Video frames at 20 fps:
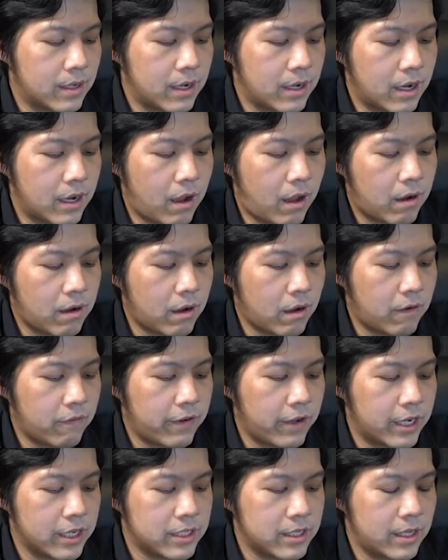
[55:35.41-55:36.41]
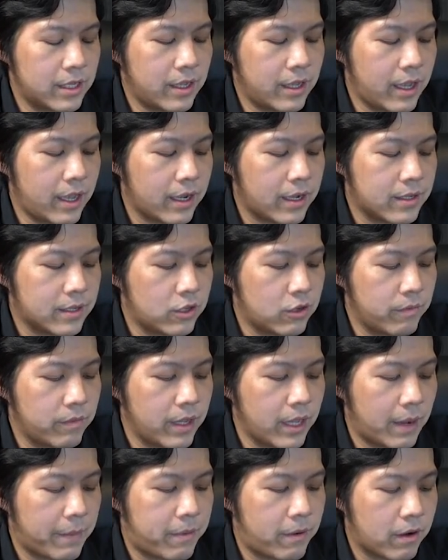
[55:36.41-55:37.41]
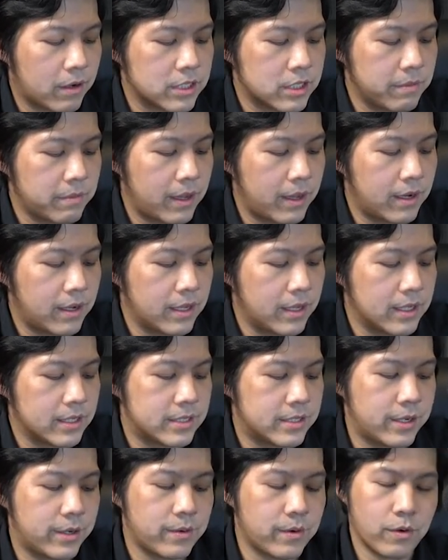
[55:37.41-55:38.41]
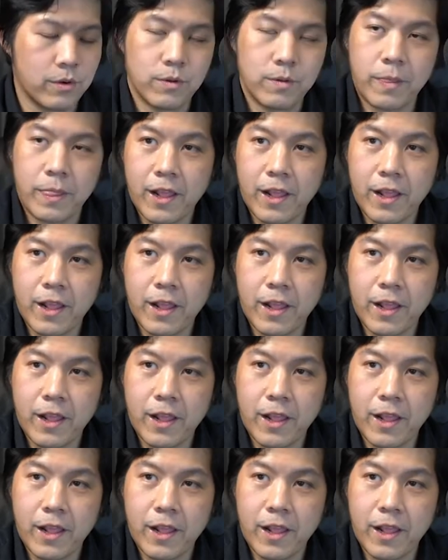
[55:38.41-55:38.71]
log of h theta x to be approximately 0.